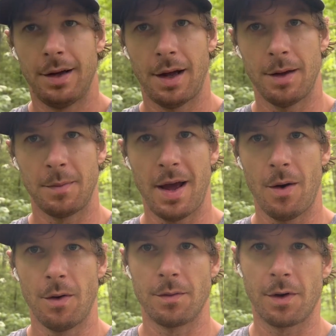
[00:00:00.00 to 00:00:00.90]
I am now
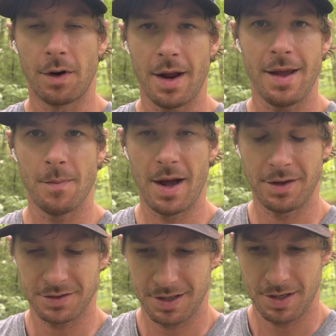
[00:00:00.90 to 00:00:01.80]
over 8
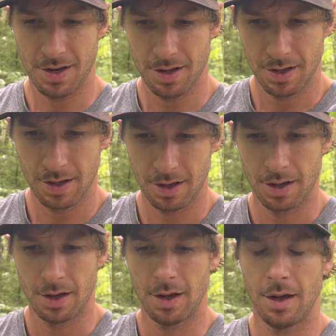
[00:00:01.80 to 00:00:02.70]
miles in.
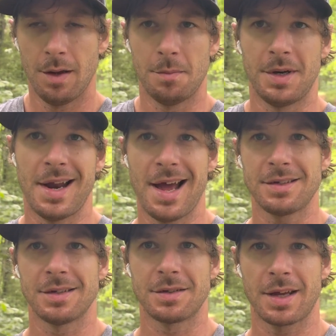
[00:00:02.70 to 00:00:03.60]

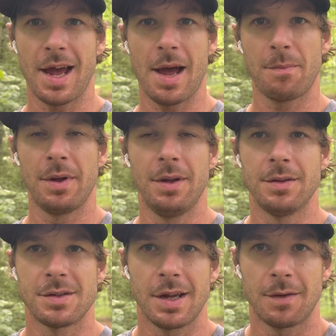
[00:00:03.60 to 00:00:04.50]
Manassas Gap
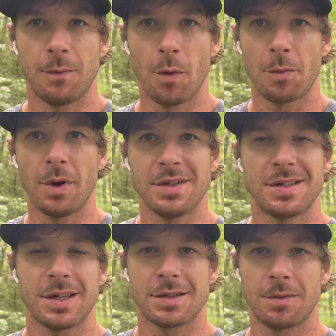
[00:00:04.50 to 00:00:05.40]
is like
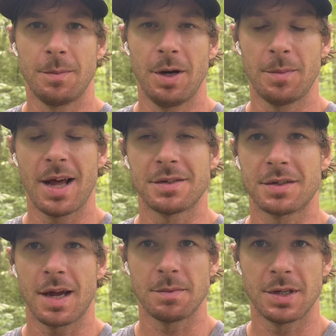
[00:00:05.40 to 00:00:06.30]
4.6 from here, Manassas
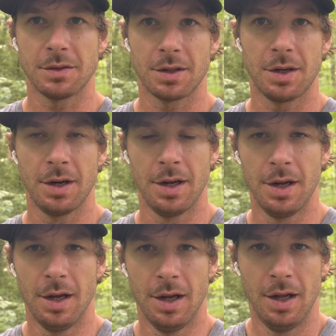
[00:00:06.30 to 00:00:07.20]
Gap Shelter.
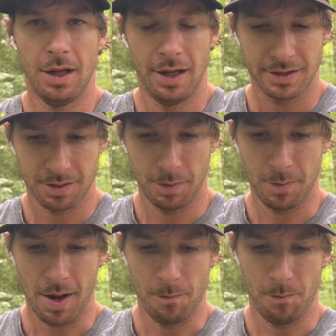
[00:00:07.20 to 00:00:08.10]
That's gonna be
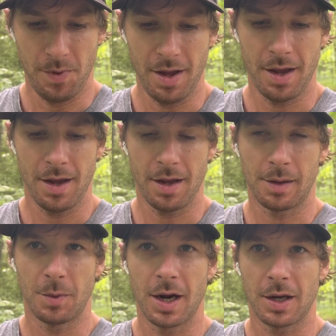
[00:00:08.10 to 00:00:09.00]
my big
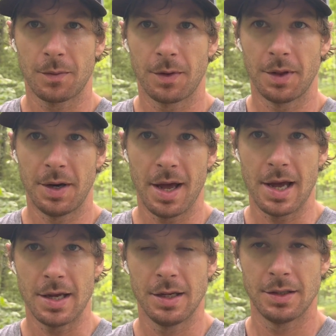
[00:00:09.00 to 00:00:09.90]
break for the
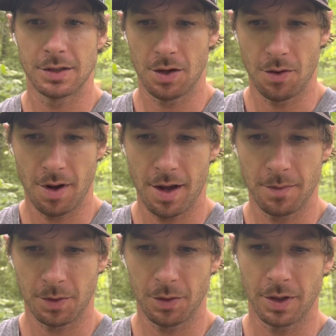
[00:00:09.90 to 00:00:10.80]
day. So I
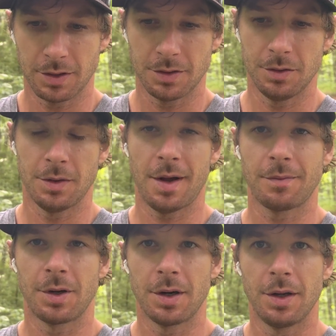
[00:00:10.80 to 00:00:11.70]
am going to,
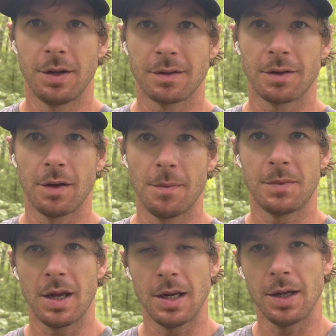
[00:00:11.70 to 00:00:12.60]
after this little
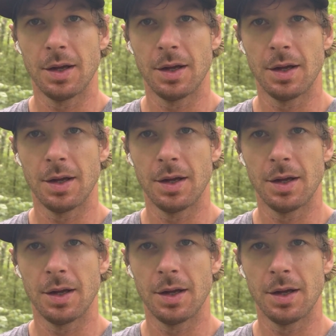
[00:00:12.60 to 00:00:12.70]
update,